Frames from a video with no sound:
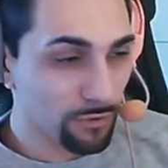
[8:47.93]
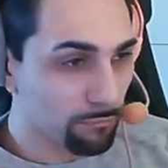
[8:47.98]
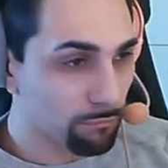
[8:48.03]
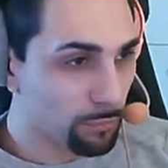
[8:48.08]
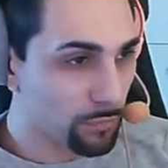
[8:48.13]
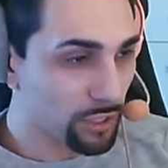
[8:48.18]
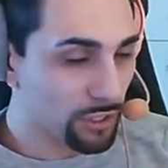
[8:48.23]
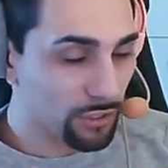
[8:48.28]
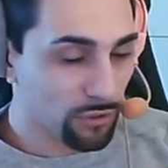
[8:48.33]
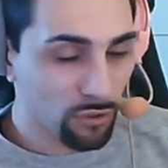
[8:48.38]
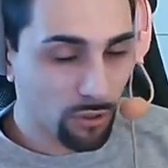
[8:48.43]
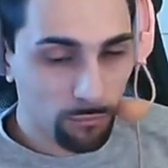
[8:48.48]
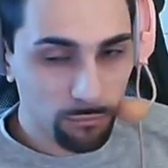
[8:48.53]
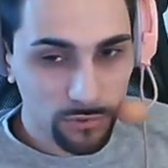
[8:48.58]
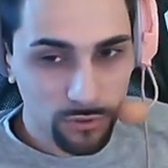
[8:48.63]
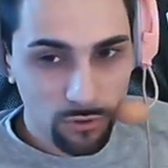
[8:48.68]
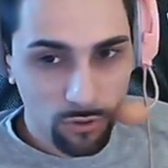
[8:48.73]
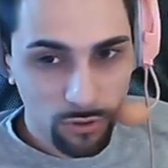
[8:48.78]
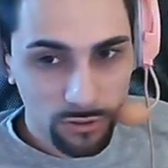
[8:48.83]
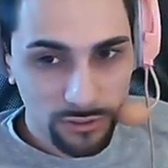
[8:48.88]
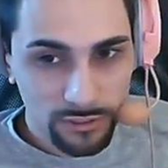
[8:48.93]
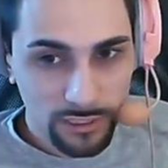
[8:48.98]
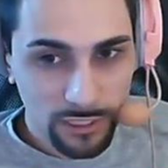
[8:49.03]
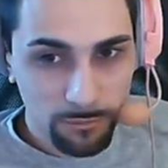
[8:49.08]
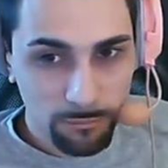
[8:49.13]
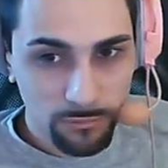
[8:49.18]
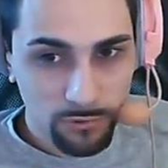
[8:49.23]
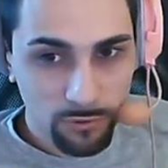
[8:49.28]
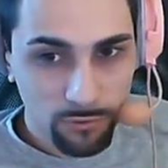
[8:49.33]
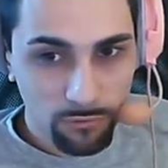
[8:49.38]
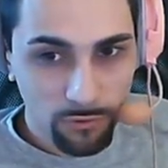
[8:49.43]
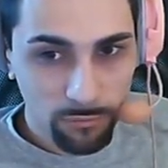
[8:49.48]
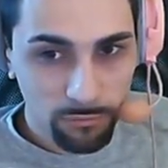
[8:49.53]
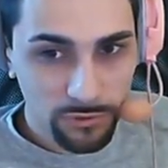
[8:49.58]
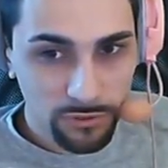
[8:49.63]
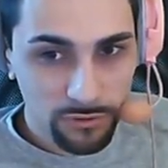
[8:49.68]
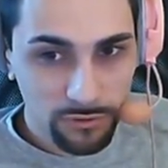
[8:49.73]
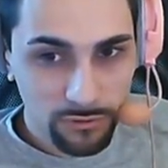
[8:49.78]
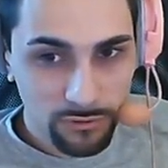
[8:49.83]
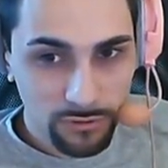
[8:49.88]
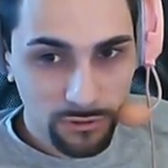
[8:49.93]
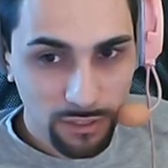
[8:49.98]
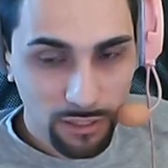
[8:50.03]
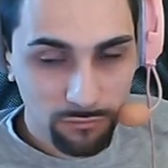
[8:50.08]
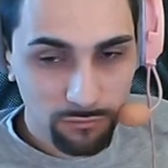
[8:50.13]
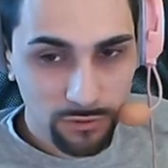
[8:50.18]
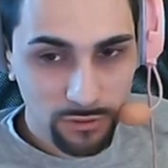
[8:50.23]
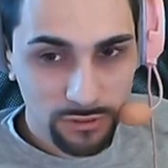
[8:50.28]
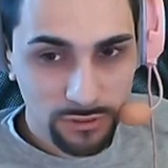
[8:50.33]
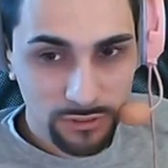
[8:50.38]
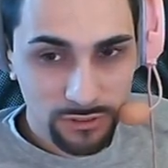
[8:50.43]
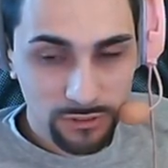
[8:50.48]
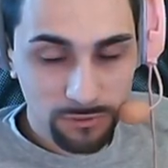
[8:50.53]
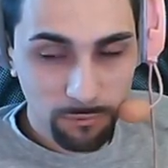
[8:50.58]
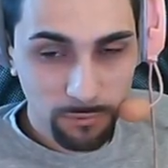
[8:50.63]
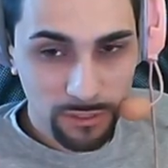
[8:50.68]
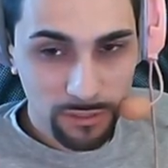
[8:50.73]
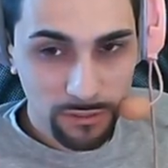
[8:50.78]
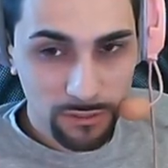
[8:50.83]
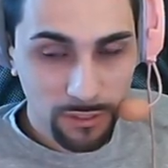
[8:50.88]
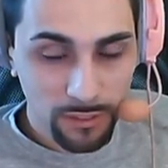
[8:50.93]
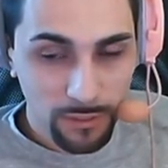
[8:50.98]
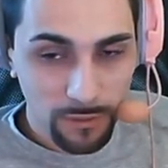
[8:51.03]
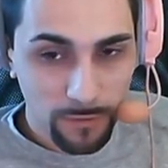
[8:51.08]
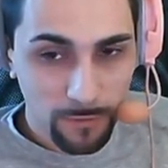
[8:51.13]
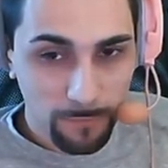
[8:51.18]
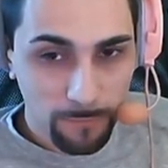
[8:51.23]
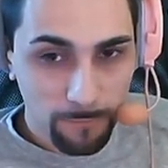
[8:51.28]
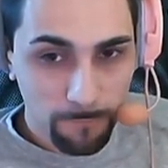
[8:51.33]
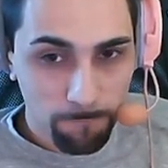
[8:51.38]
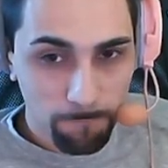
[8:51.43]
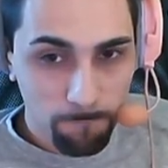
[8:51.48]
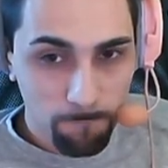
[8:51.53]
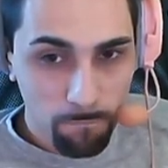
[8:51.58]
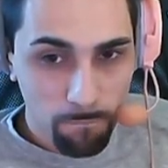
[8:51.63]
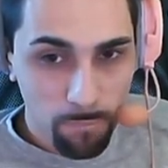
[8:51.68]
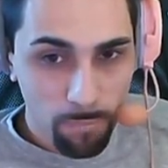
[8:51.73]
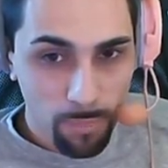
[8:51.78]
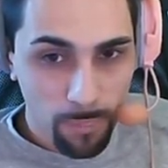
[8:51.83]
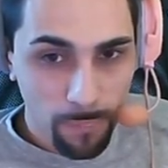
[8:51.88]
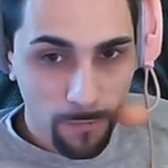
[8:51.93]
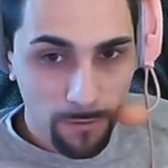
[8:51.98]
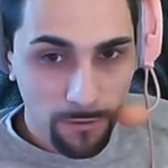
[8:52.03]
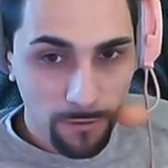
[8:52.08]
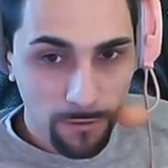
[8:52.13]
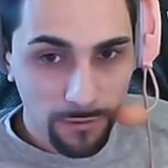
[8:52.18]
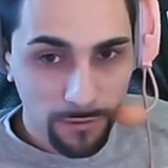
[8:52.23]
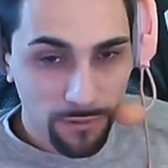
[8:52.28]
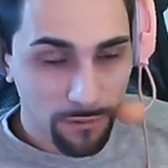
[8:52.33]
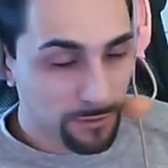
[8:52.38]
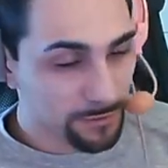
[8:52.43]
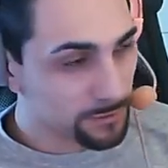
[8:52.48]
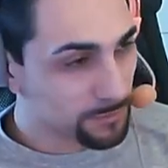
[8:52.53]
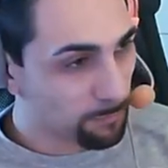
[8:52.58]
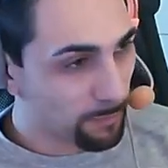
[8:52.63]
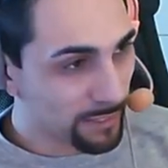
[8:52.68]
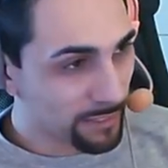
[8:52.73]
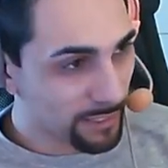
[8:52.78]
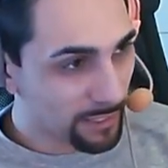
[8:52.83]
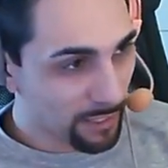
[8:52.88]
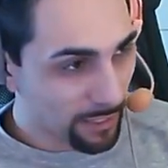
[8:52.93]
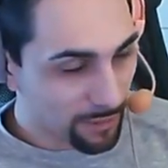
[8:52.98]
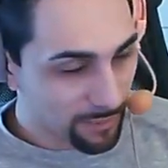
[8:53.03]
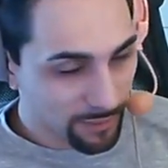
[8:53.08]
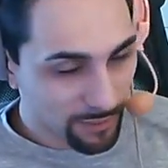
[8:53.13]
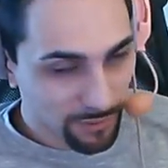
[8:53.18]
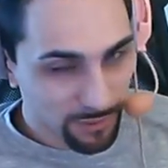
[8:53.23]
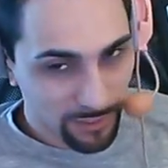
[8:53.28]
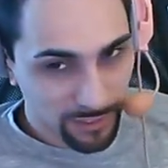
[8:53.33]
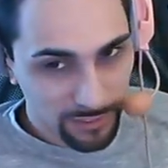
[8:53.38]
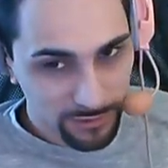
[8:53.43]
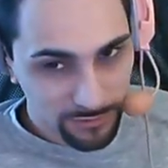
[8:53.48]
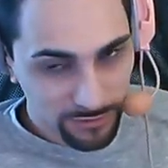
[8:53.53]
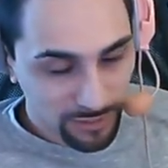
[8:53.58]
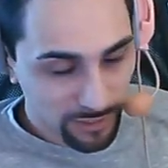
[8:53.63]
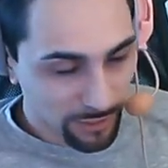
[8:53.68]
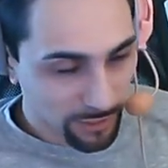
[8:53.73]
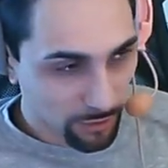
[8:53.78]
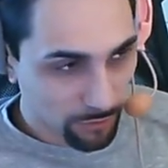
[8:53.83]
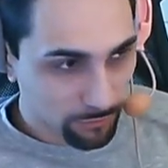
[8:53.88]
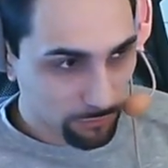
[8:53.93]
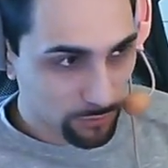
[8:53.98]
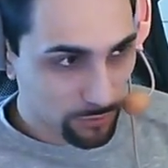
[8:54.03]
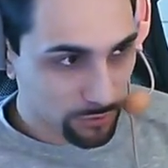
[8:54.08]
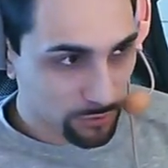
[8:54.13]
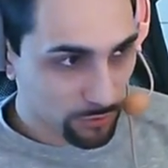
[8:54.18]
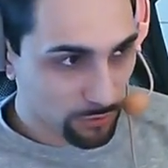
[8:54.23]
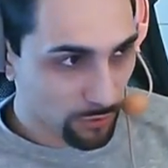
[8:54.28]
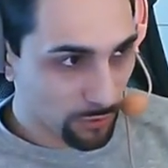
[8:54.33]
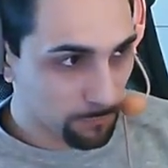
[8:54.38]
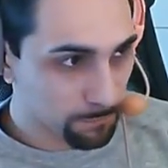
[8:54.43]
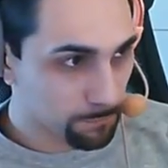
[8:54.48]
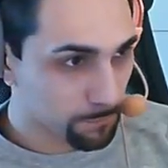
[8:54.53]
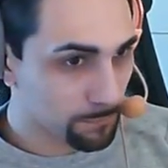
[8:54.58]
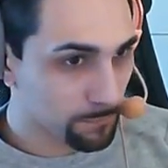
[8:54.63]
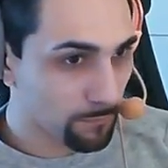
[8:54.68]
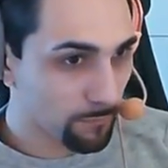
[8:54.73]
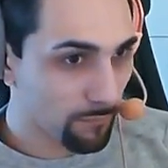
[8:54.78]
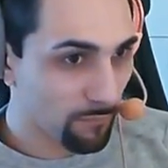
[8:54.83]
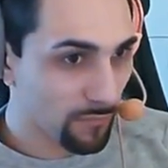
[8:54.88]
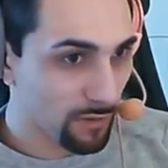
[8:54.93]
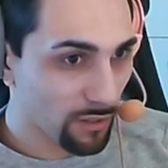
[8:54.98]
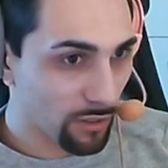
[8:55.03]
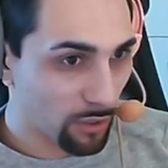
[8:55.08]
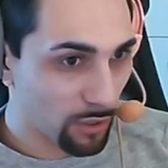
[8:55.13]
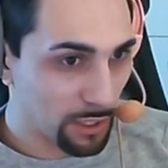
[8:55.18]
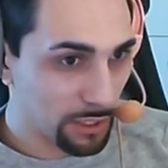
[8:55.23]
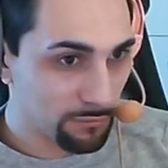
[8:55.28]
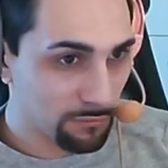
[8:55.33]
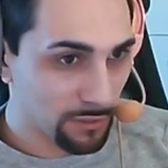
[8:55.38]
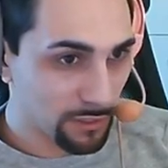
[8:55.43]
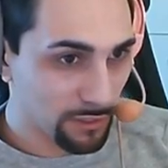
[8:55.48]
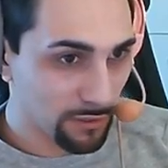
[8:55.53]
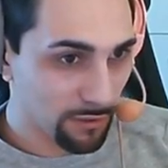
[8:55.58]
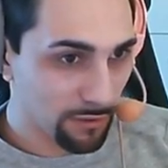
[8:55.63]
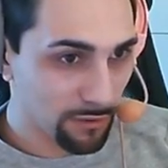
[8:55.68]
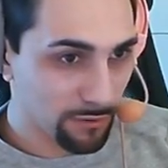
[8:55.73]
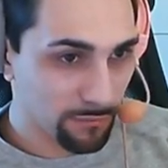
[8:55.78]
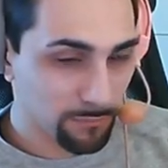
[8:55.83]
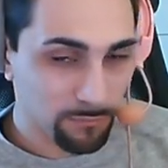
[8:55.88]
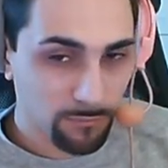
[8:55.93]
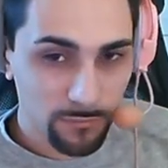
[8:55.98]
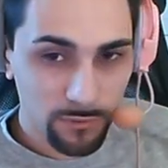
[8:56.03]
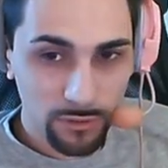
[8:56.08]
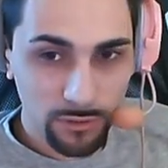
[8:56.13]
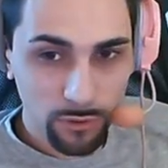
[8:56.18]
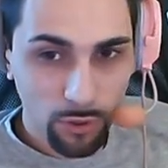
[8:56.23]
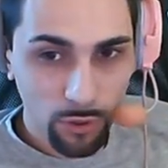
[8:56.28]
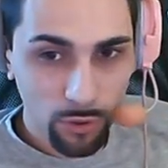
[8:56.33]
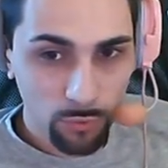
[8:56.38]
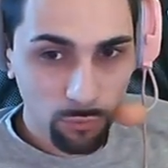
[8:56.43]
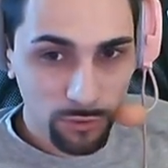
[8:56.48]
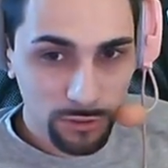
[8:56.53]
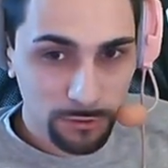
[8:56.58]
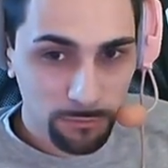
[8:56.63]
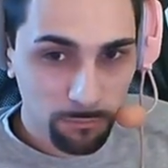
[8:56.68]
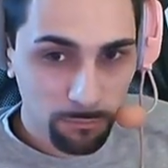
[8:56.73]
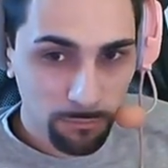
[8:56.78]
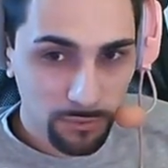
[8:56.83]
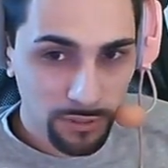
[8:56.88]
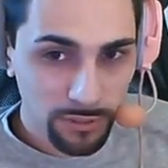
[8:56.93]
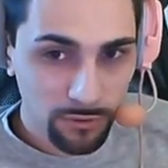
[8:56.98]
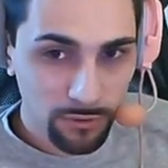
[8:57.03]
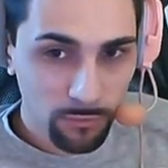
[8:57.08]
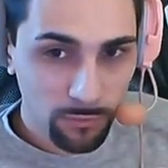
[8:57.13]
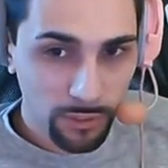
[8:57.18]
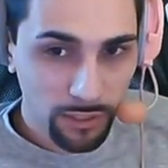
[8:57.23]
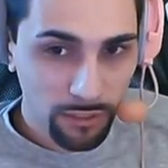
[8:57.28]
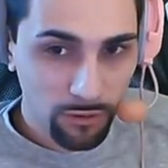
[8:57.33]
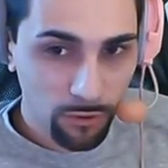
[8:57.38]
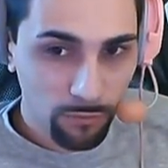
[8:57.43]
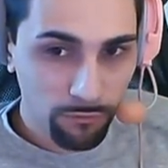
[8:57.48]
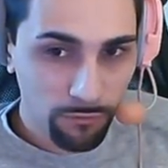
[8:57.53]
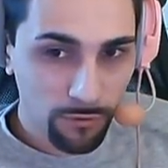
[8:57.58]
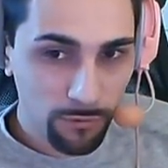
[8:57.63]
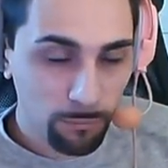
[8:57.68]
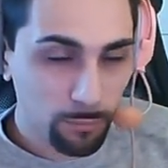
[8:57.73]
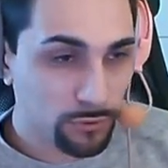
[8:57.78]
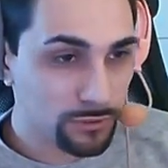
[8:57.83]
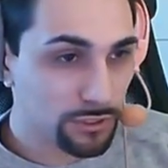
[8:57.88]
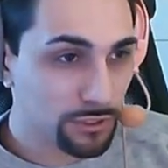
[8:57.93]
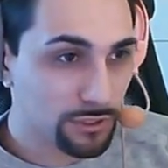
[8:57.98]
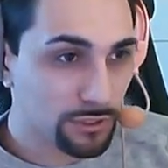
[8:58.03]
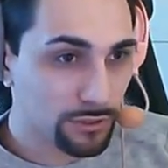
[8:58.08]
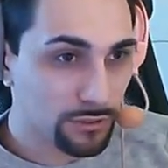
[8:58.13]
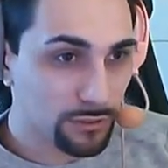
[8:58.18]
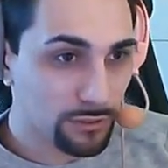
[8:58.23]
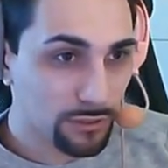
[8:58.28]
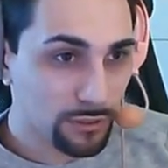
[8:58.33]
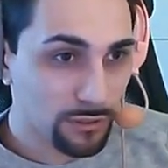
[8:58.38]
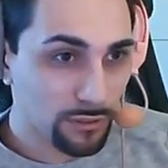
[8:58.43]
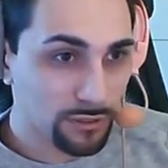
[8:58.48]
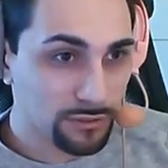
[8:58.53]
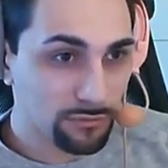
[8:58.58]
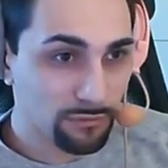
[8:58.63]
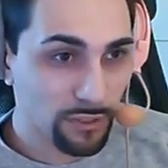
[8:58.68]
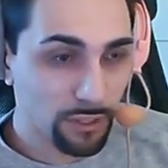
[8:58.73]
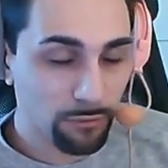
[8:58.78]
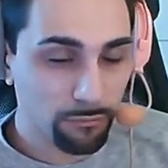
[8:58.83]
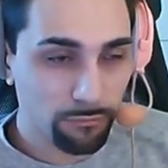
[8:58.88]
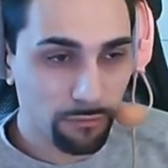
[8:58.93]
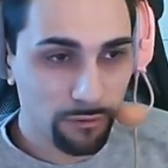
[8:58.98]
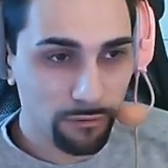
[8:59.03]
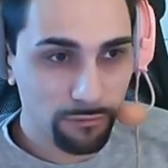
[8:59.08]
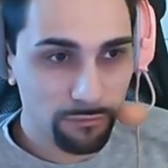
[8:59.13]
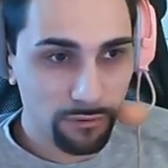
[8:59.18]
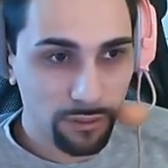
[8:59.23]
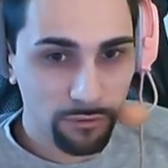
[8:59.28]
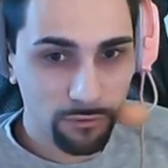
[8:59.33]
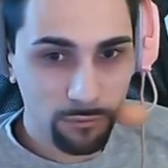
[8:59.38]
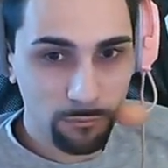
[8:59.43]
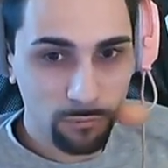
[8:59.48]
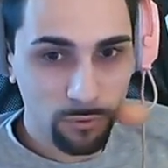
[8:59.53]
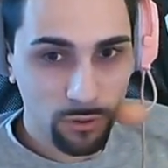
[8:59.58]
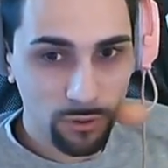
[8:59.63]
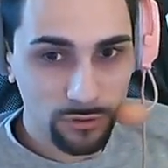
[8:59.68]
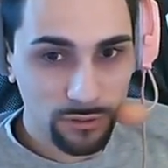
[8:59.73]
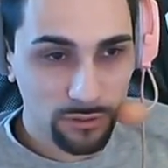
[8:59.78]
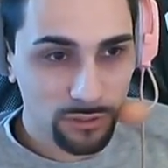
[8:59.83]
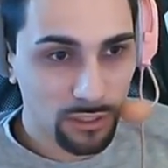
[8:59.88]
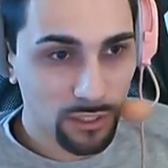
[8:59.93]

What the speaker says: Pretty common concept of option coverages, but the back air, I think they can slide off, not sure. However, always be aware of the position. It's very, very, very important.